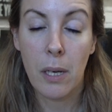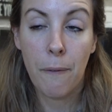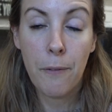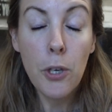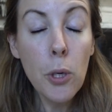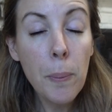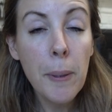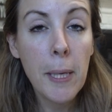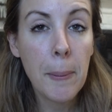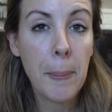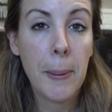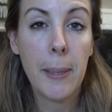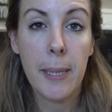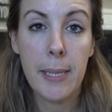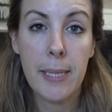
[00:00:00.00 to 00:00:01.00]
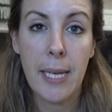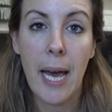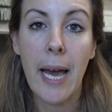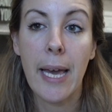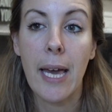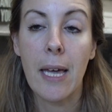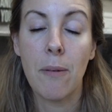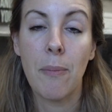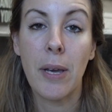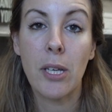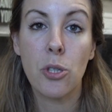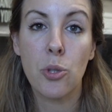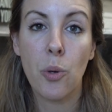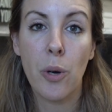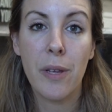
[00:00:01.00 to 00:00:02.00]
a few people a day, and
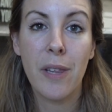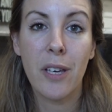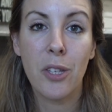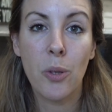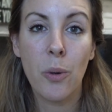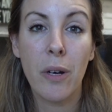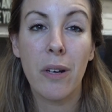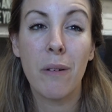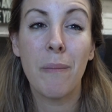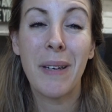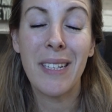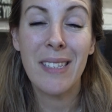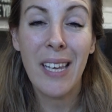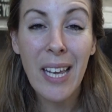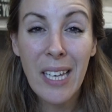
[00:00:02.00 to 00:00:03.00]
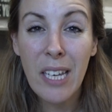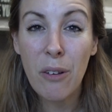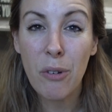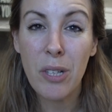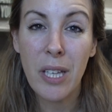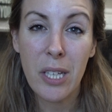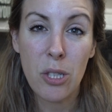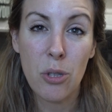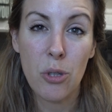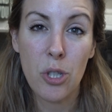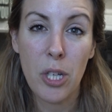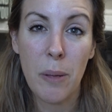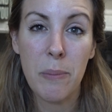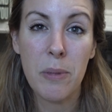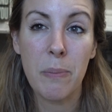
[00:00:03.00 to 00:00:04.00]
make sure that you are maintaining
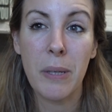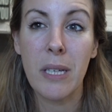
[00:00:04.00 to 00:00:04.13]
relationships,